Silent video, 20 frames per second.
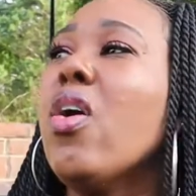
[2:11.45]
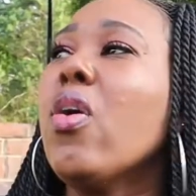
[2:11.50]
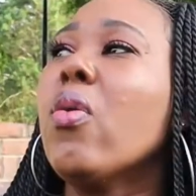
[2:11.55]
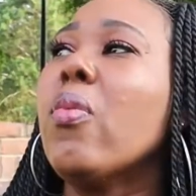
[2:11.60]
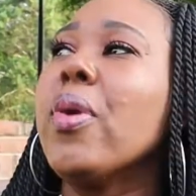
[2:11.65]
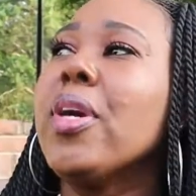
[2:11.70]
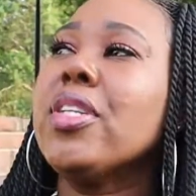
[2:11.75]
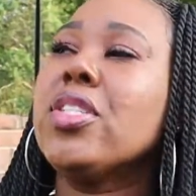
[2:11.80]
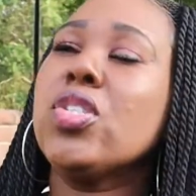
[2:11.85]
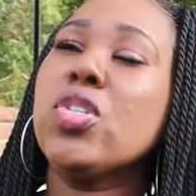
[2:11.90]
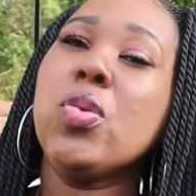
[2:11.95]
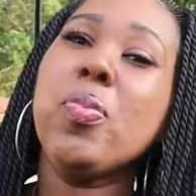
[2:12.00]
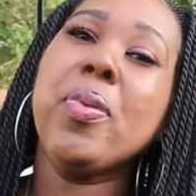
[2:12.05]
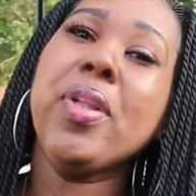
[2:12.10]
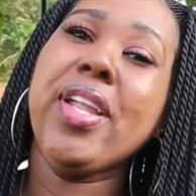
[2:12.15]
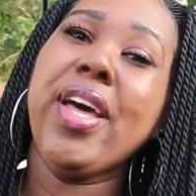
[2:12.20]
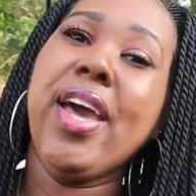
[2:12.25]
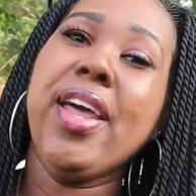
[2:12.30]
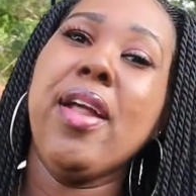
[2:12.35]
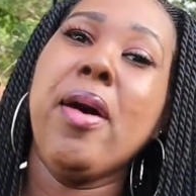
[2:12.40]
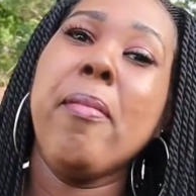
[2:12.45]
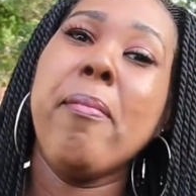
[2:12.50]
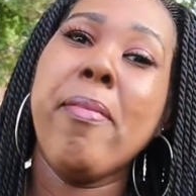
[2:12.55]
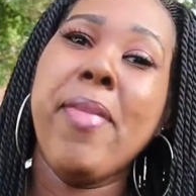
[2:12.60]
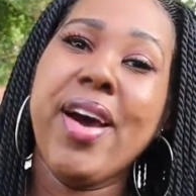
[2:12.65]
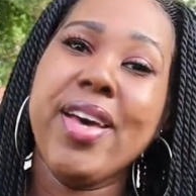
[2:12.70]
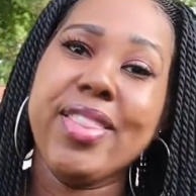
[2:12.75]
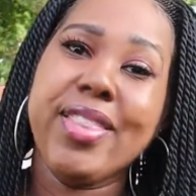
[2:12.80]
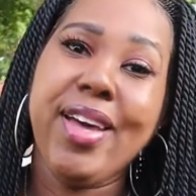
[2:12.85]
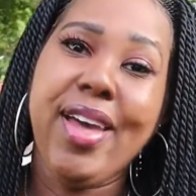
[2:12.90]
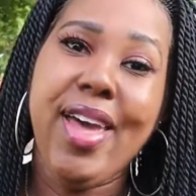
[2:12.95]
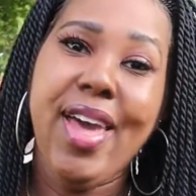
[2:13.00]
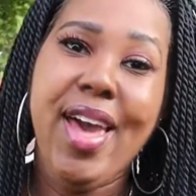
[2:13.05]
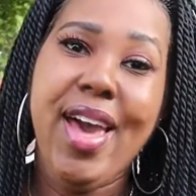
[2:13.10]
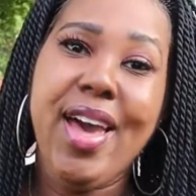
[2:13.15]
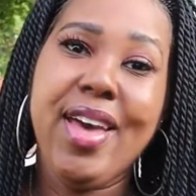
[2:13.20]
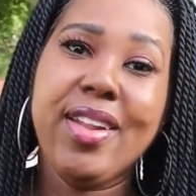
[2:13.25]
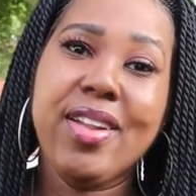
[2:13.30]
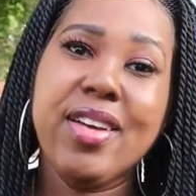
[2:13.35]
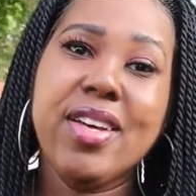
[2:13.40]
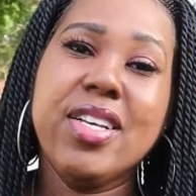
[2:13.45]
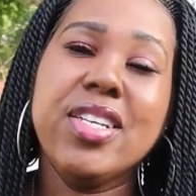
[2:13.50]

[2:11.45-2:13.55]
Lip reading: we do plan a month ahead.